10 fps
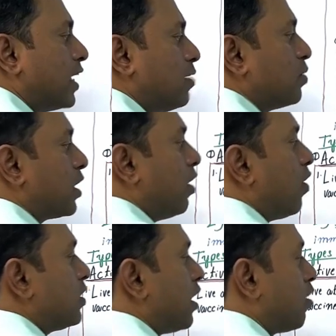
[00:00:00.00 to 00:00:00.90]
chemical
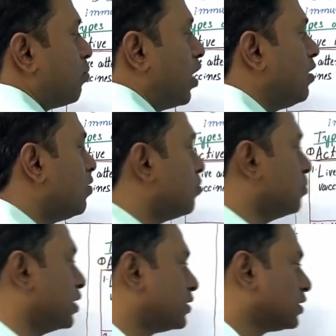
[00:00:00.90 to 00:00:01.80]
or thermal
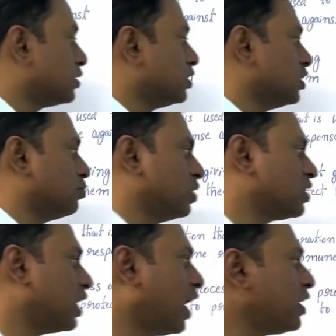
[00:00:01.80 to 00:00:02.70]
means. It means
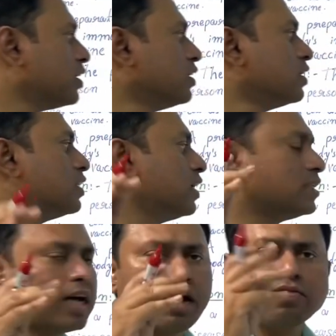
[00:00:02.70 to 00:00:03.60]
that is
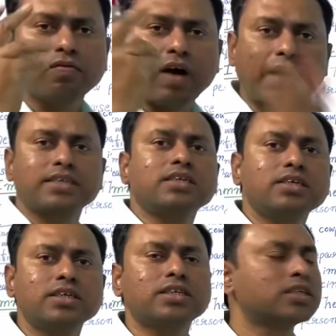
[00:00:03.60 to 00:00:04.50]
the vaccine
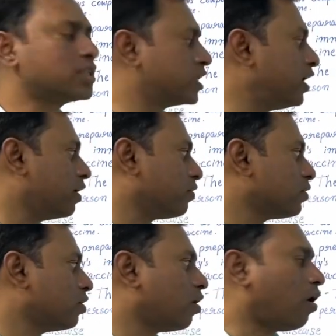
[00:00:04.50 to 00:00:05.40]
is killed
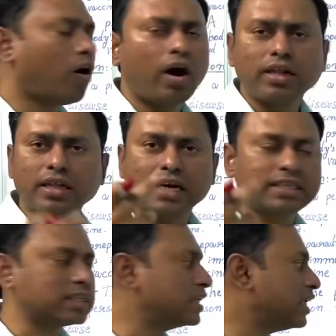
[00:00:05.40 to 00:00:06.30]
or that is
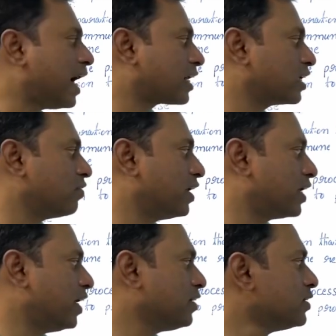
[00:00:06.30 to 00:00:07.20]

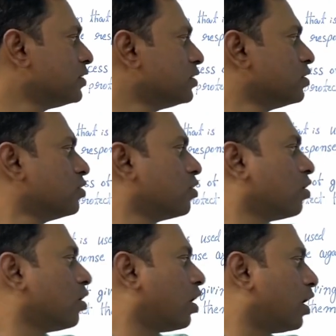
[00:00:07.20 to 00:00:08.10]
inactivated.
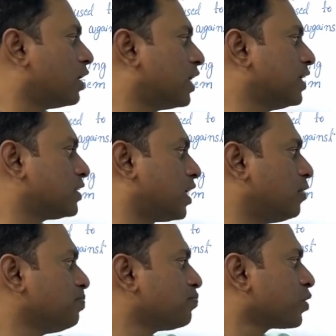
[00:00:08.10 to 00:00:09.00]
That is
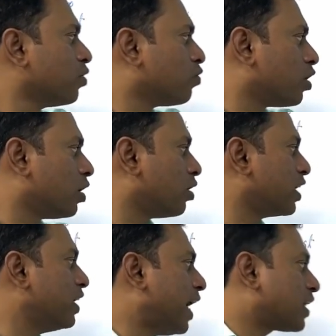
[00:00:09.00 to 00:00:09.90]
the
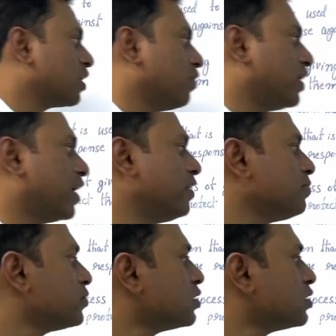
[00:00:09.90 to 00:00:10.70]
inactivated,